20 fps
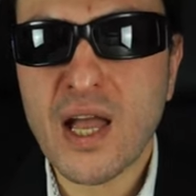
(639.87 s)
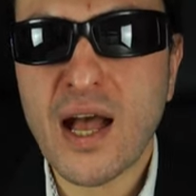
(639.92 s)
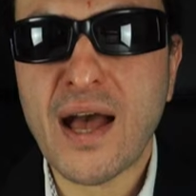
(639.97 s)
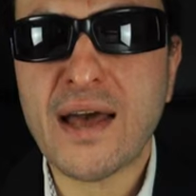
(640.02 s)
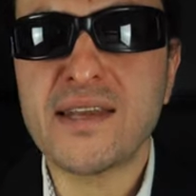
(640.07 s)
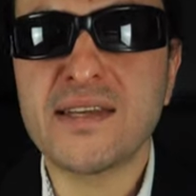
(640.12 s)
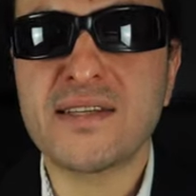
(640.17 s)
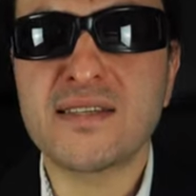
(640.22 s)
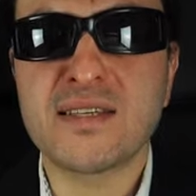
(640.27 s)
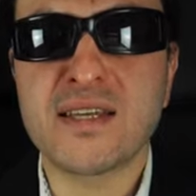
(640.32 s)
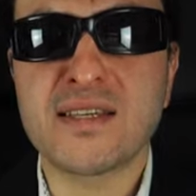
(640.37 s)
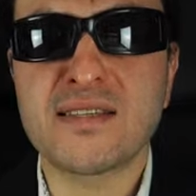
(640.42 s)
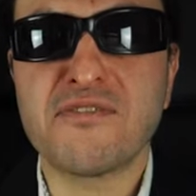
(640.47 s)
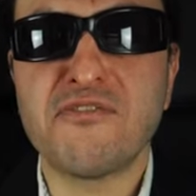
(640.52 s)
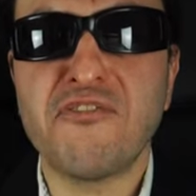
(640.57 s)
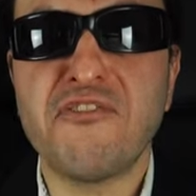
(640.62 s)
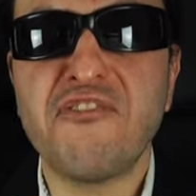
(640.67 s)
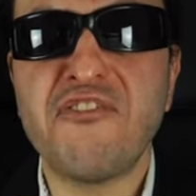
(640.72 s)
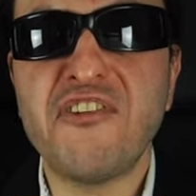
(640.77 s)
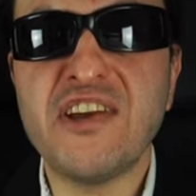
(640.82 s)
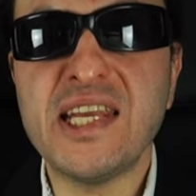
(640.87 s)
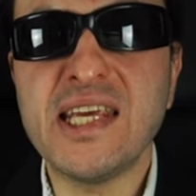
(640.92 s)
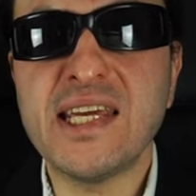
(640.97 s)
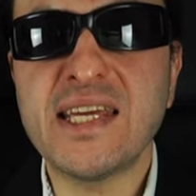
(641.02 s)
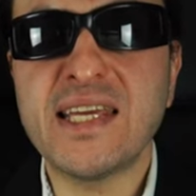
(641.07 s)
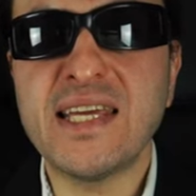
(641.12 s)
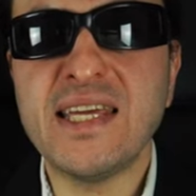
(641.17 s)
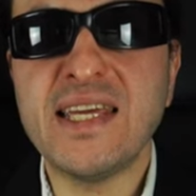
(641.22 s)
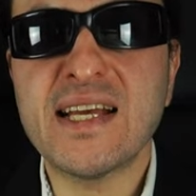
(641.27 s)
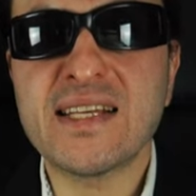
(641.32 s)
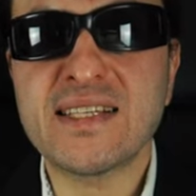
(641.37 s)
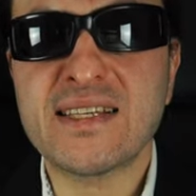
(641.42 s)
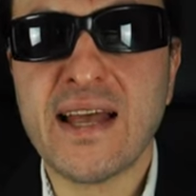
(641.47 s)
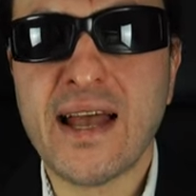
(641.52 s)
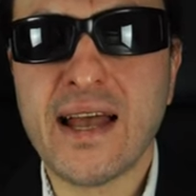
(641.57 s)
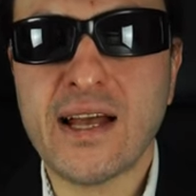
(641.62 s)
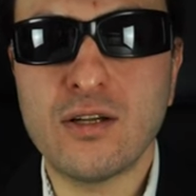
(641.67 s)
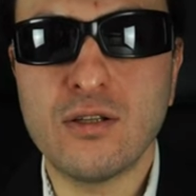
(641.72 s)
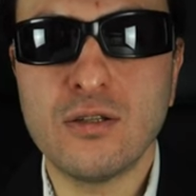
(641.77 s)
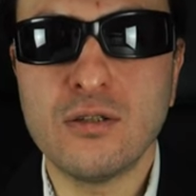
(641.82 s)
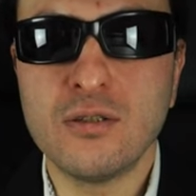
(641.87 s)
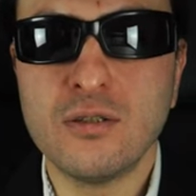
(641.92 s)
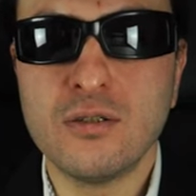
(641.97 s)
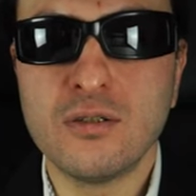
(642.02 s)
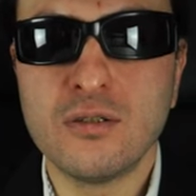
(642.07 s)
And it's as finicky as hell.